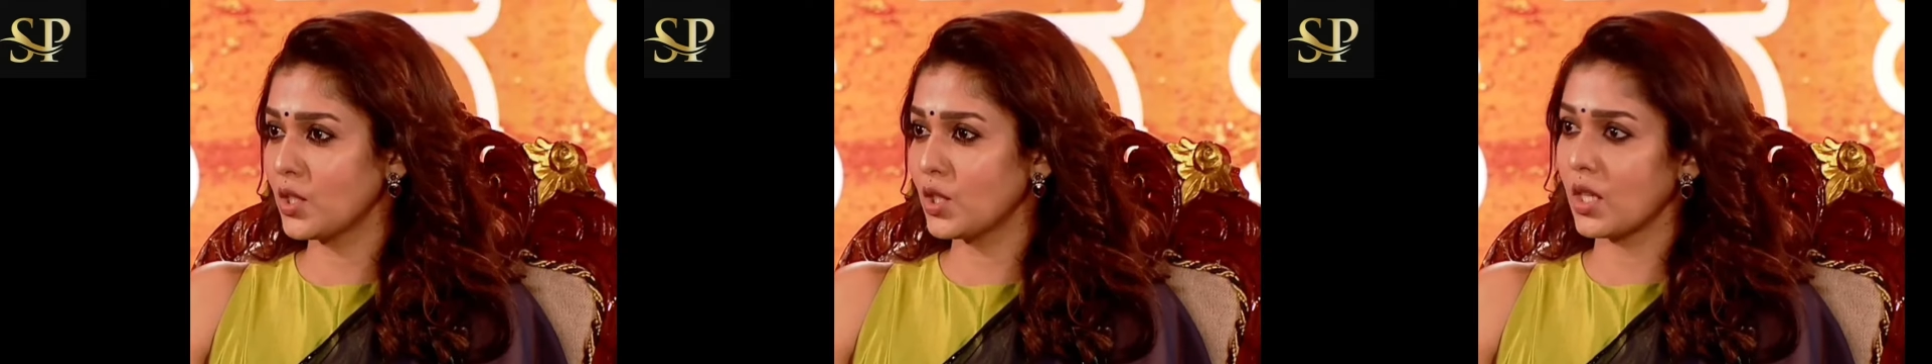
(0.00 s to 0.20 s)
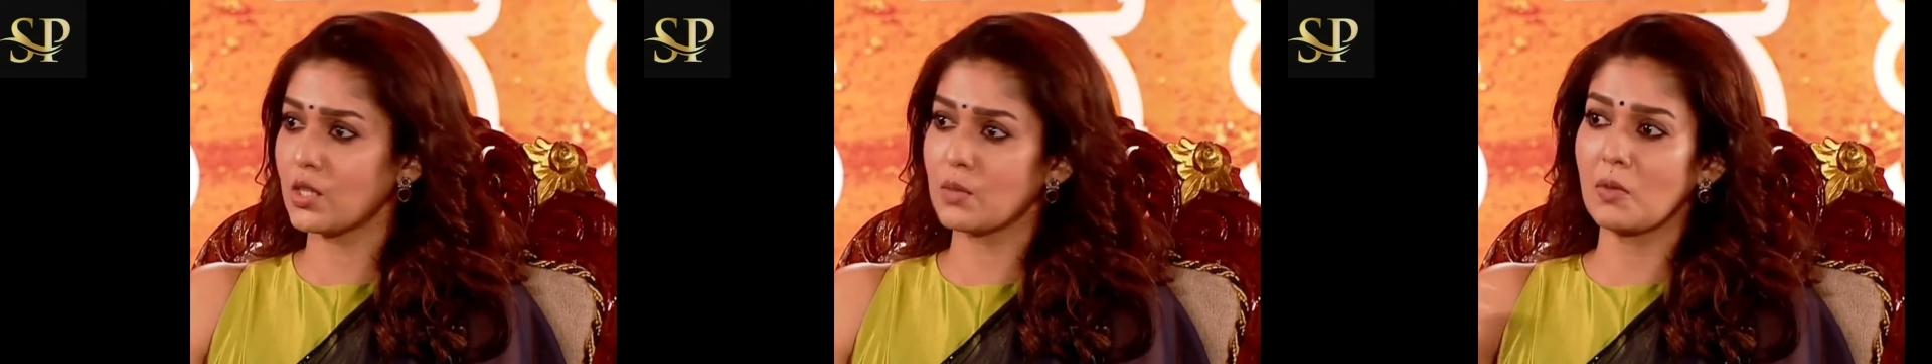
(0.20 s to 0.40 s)

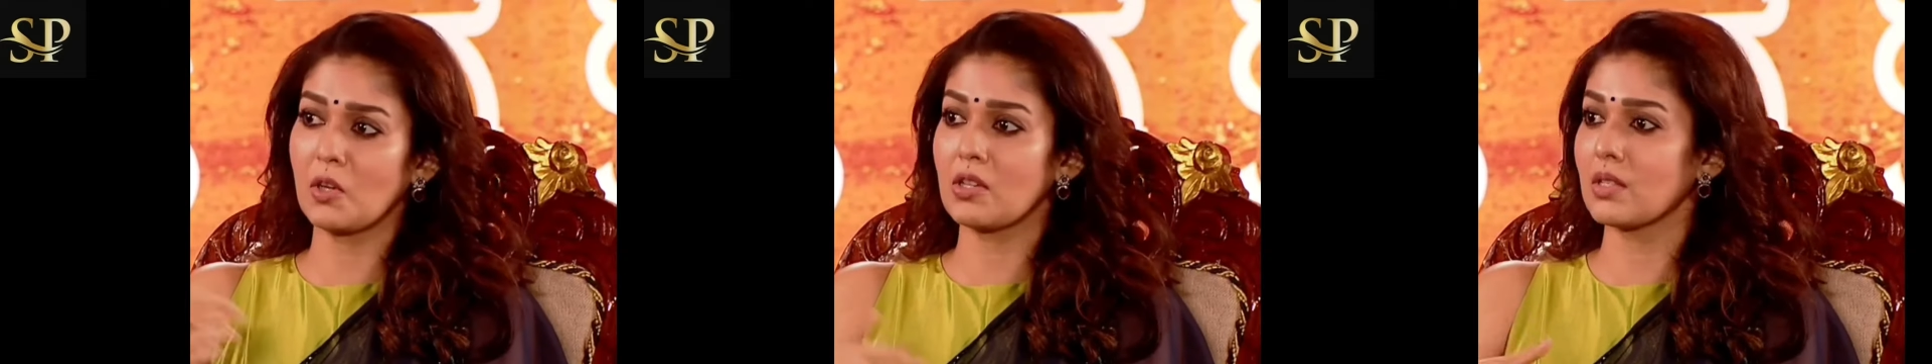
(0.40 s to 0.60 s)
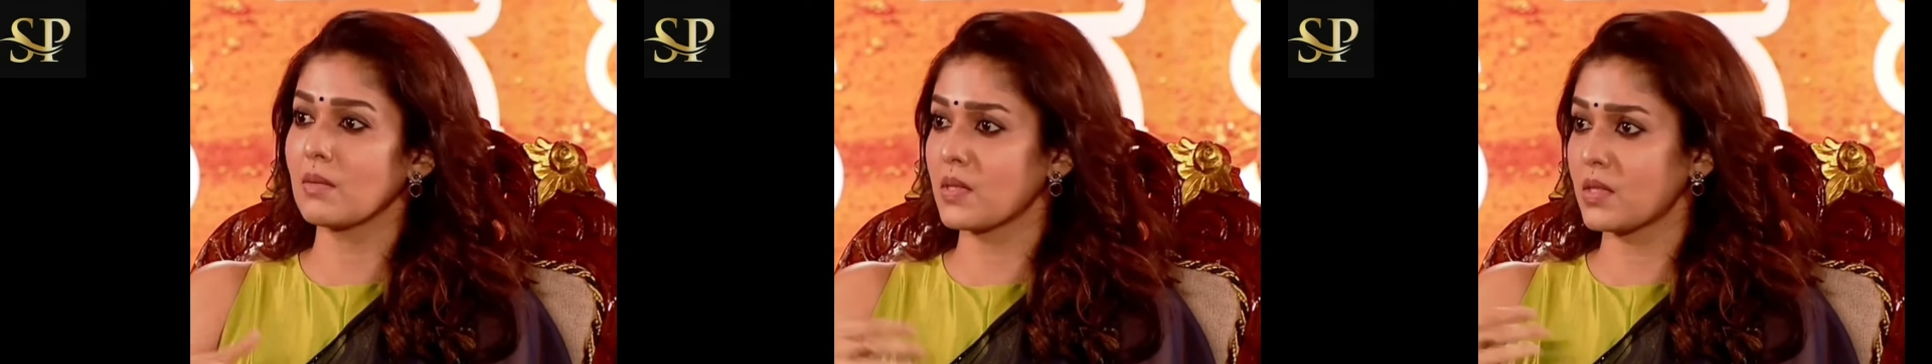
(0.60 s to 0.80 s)
changed
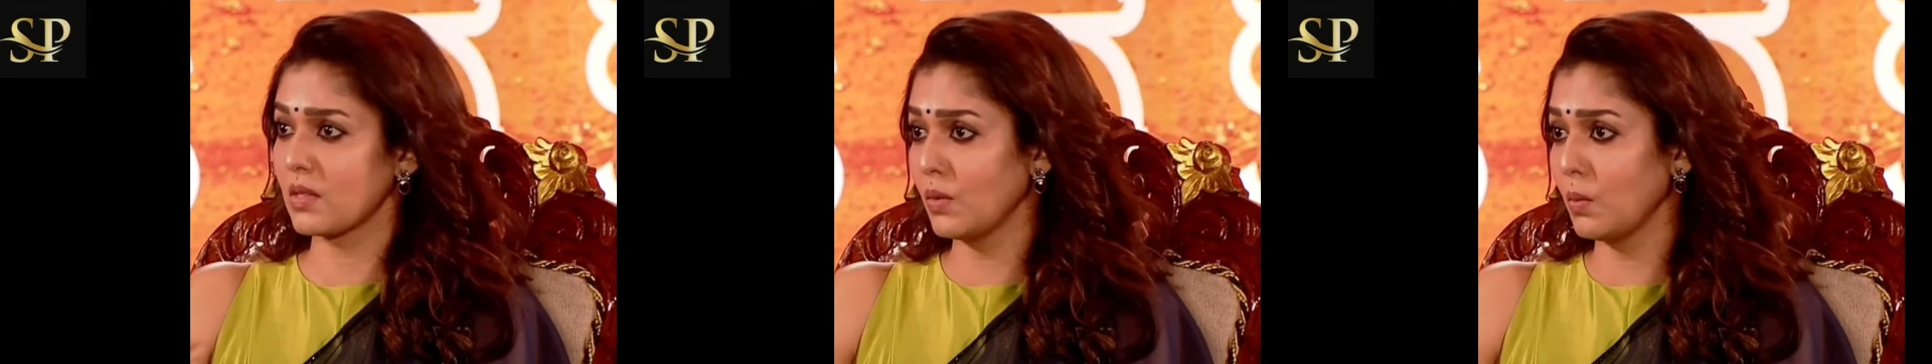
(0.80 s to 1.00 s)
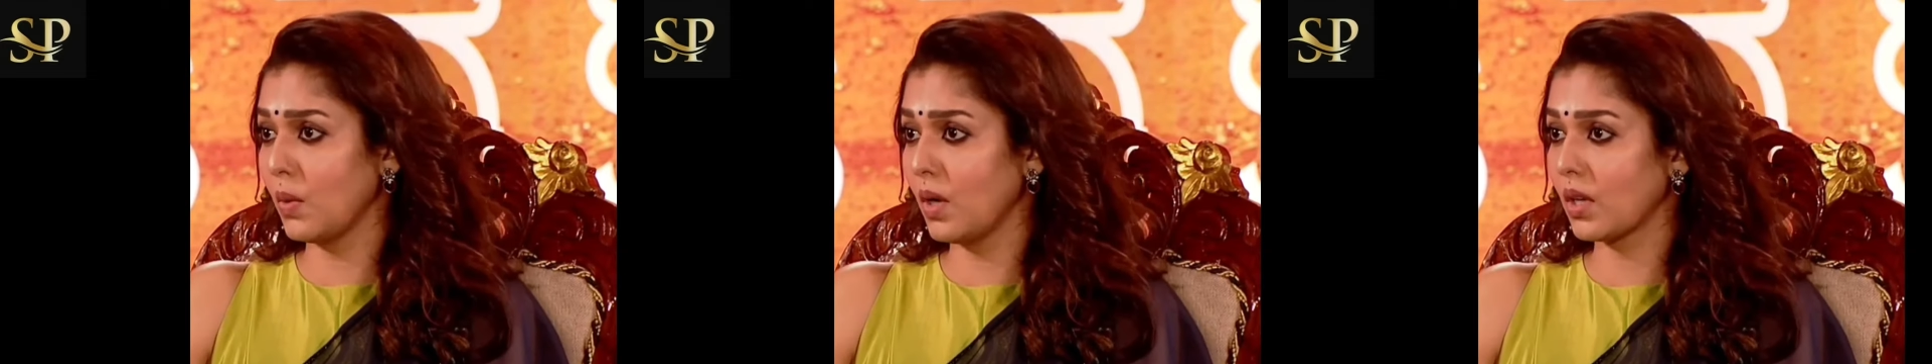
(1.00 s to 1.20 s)
because I'm
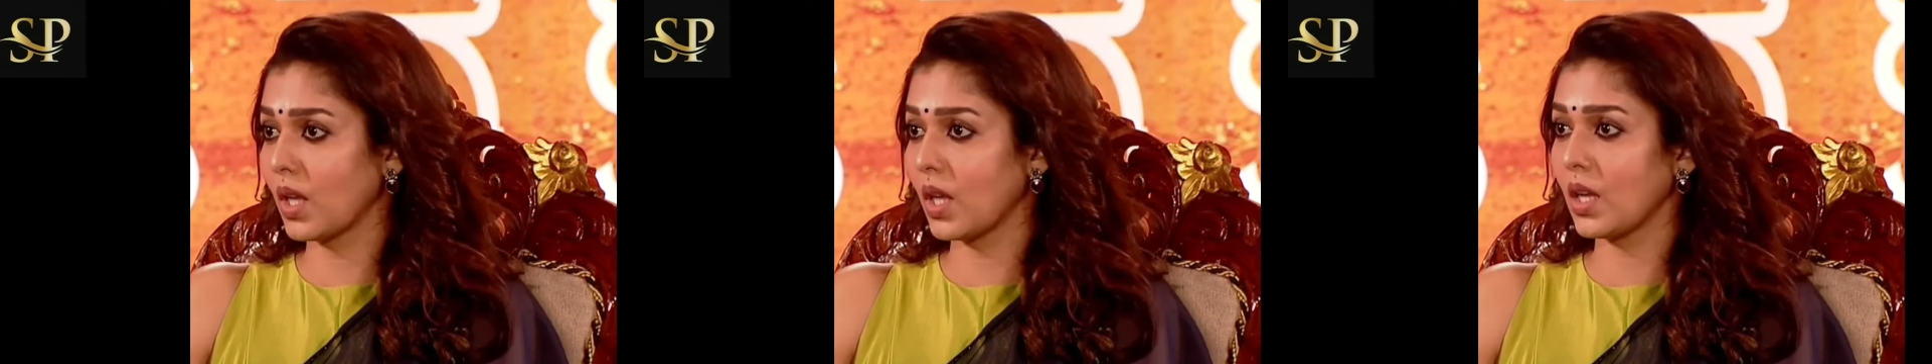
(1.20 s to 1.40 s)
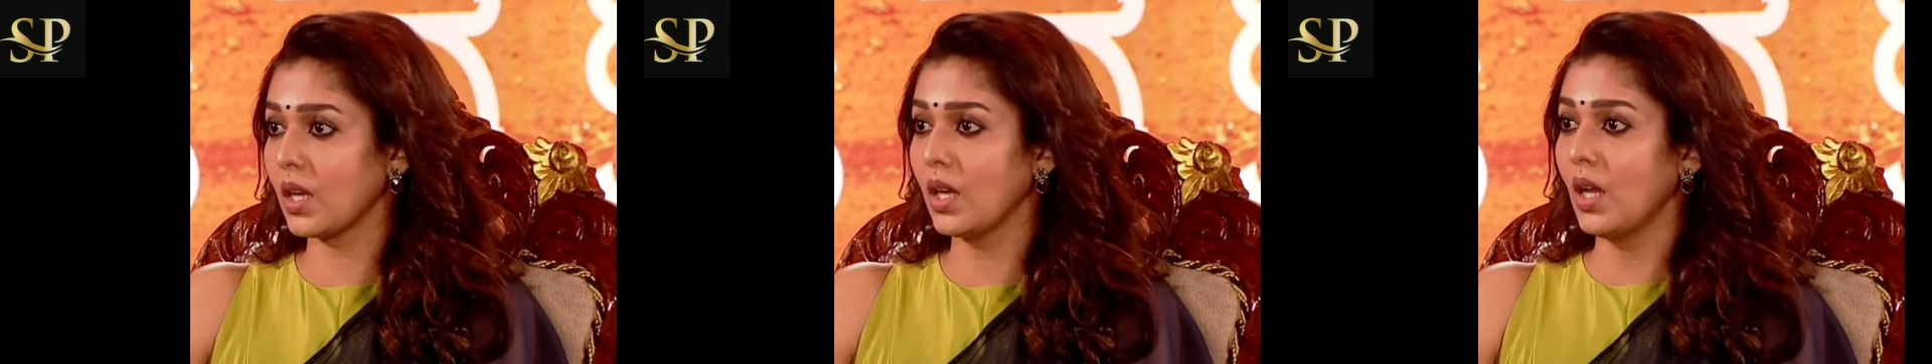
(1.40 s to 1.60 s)
still
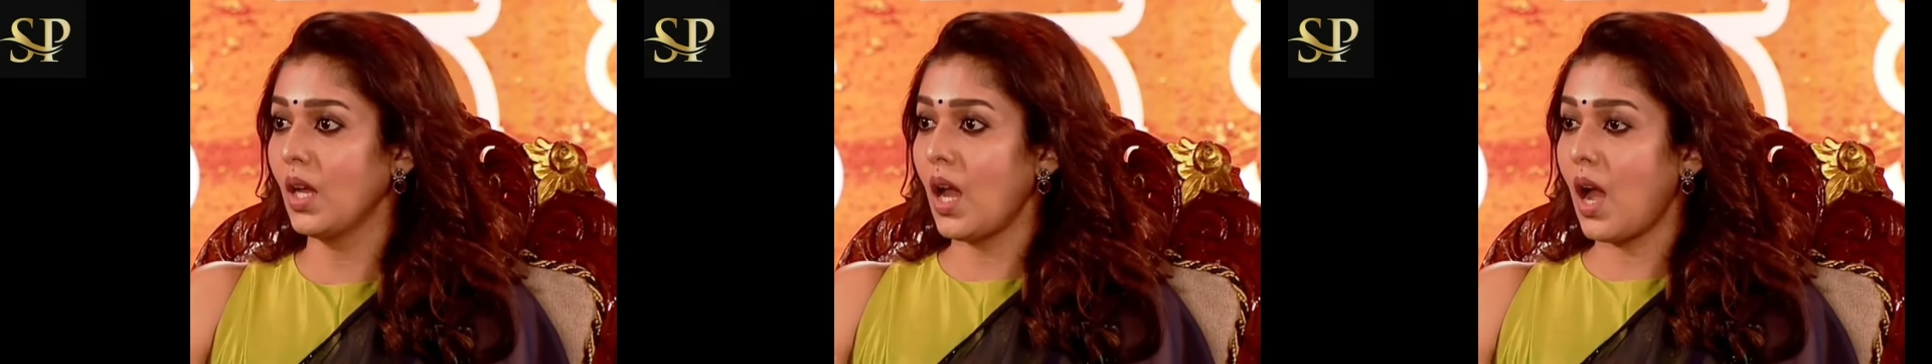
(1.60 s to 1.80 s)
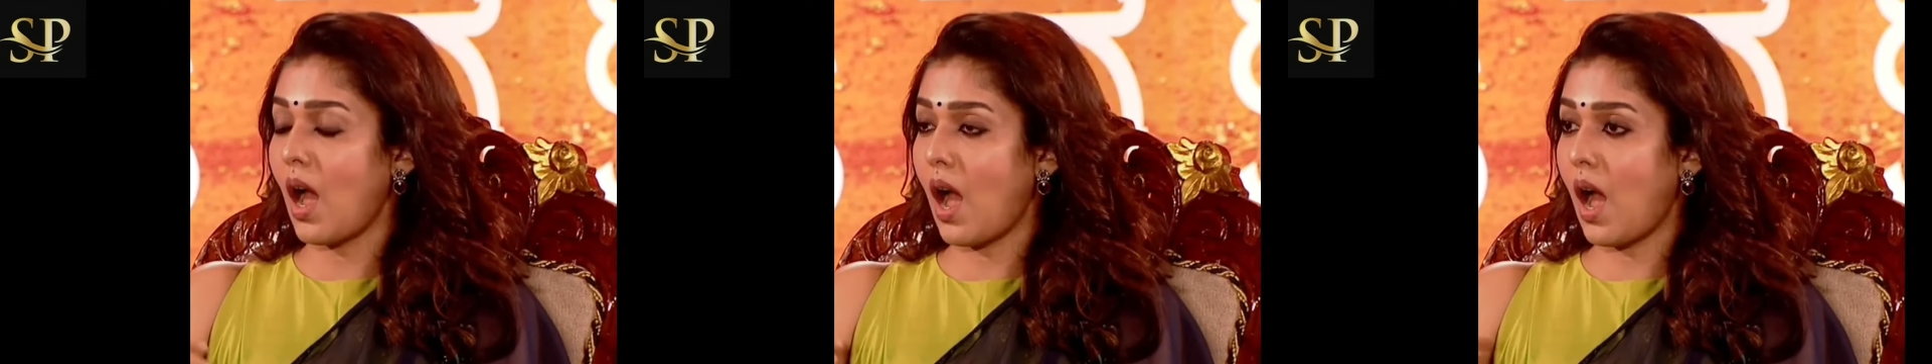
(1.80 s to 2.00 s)
working.
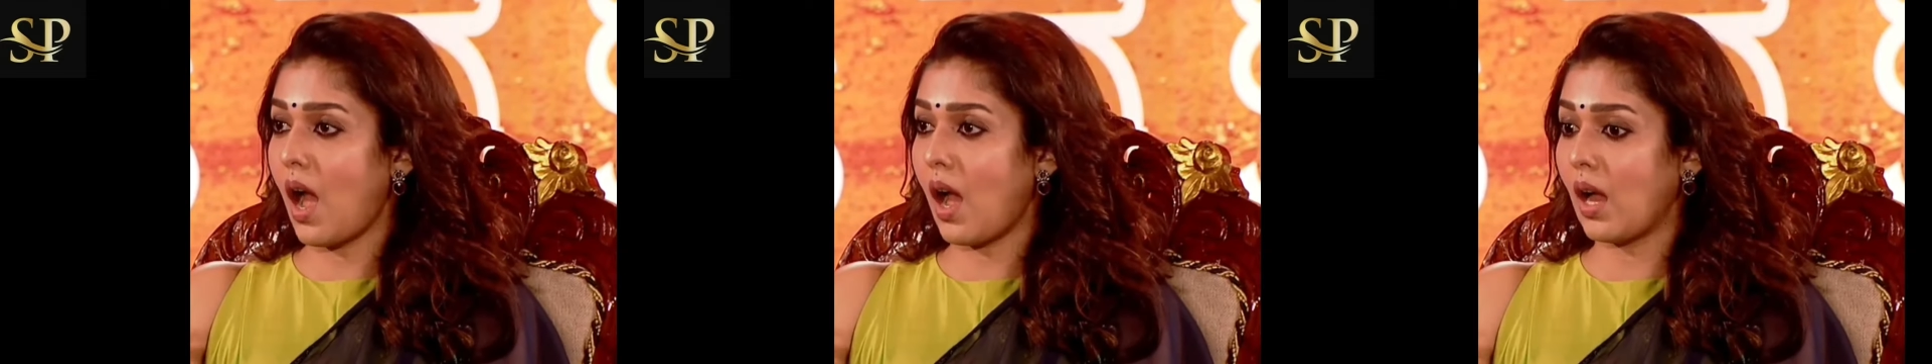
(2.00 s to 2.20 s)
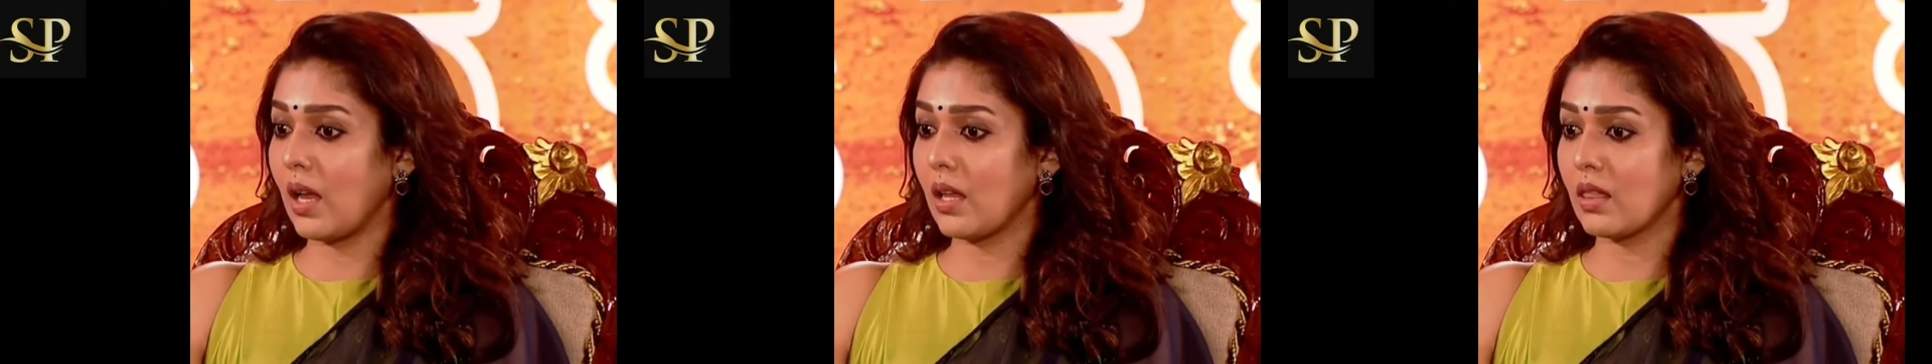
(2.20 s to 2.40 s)

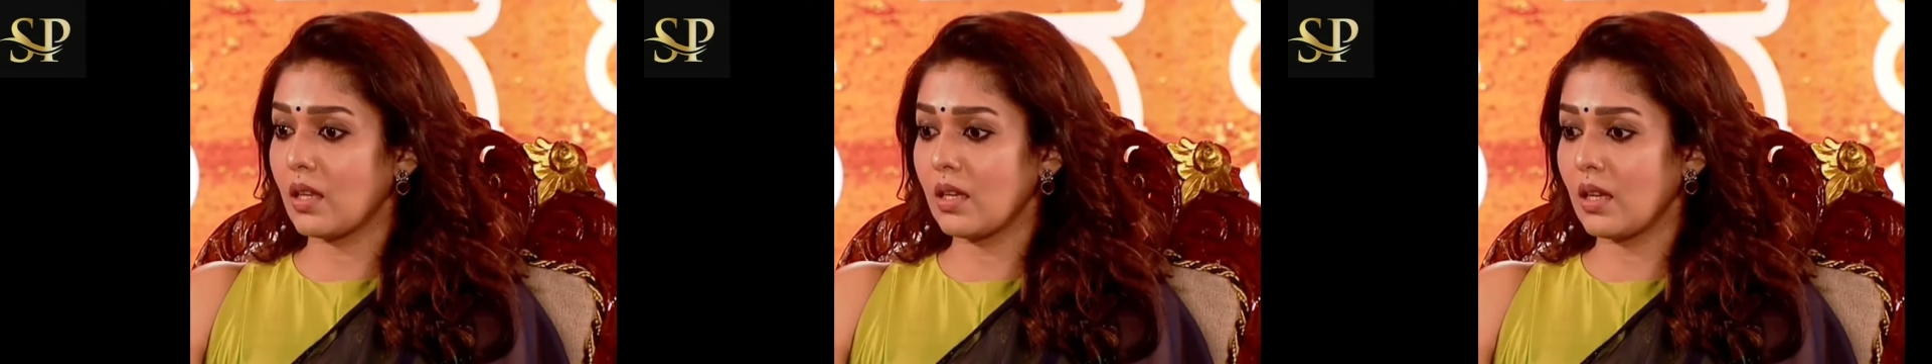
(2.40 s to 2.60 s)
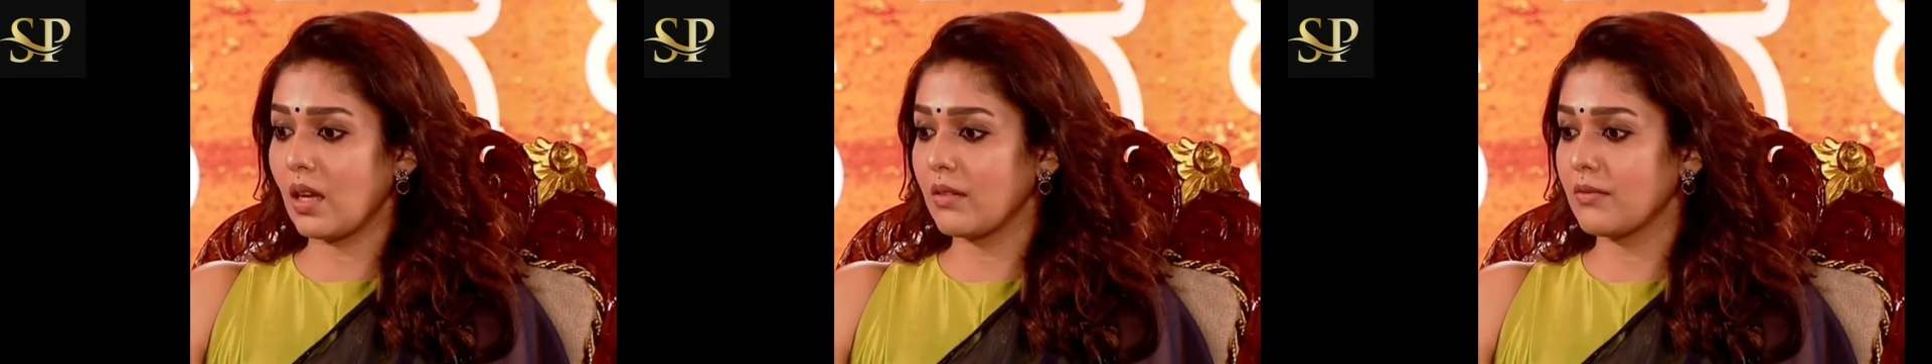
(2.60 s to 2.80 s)
I
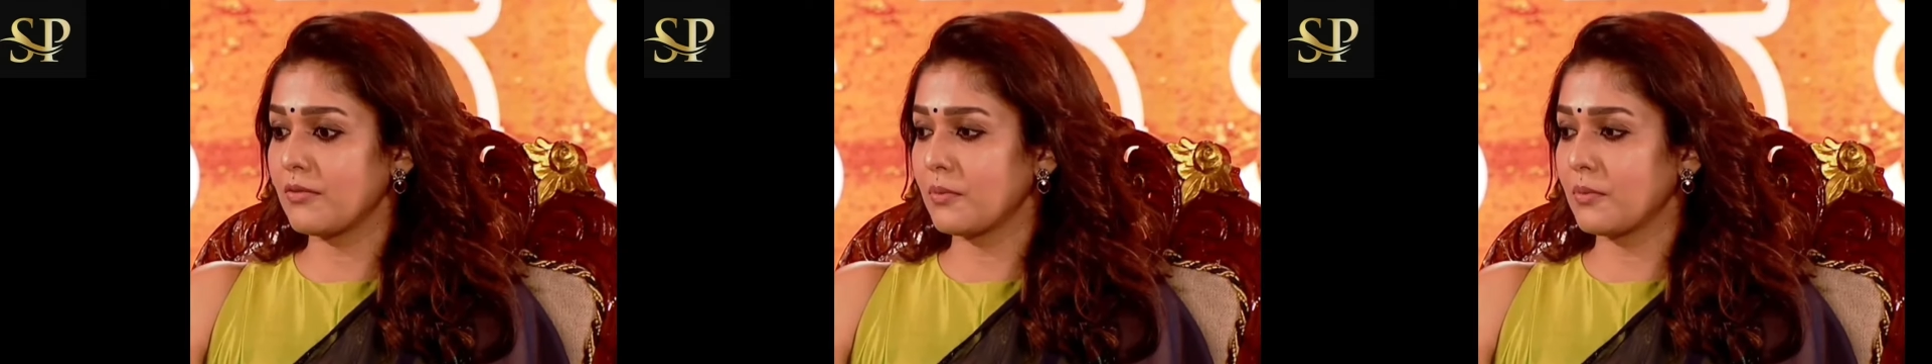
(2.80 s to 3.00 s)
think I've